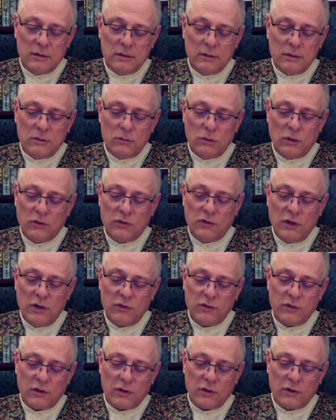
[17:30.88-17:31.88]

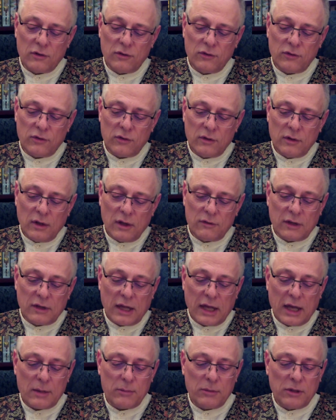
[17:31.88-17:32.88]
resistors of the
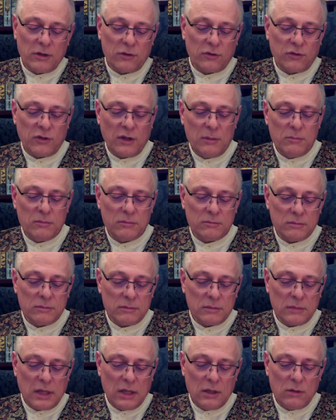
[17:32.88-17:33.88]
gabble or some
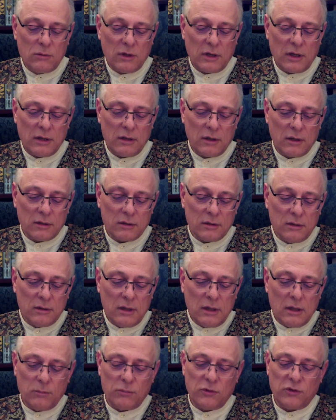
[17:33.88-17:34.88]
kindred
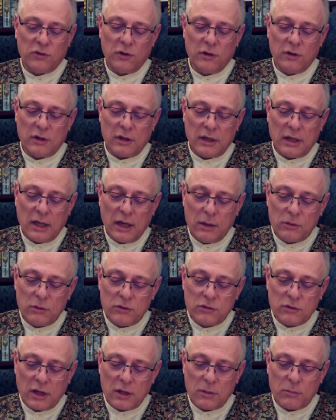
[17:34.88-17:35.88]
absurdity, I would
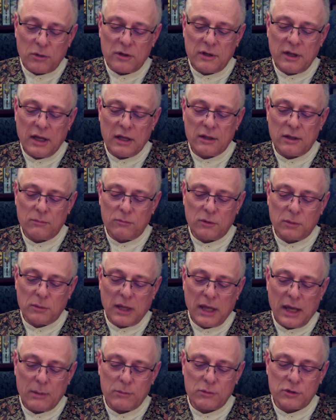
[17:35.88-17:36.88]
try to protect them from
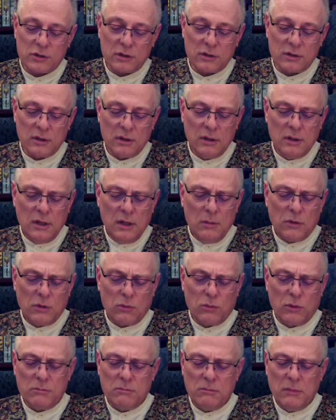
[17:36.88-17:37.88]
capture. But
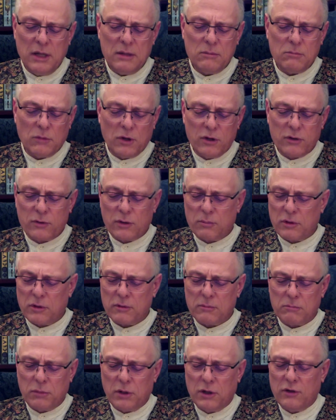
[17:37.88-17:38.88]
when men murder a
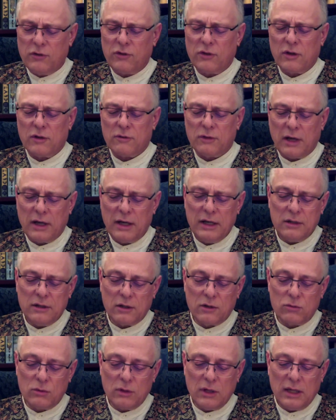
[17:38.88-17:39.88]
person of high
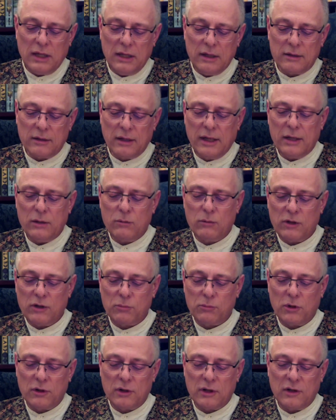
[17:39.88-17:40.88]
degree and likewise
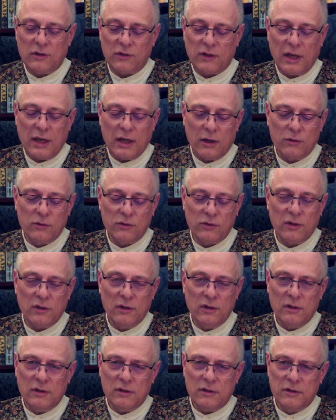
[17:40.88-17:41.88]
burn his house,
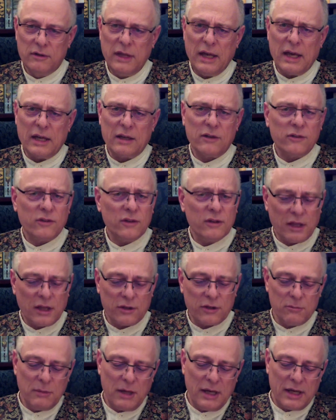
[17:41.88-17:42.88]
that is
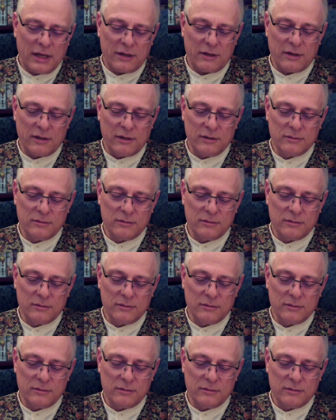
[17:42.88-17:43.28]
another matter."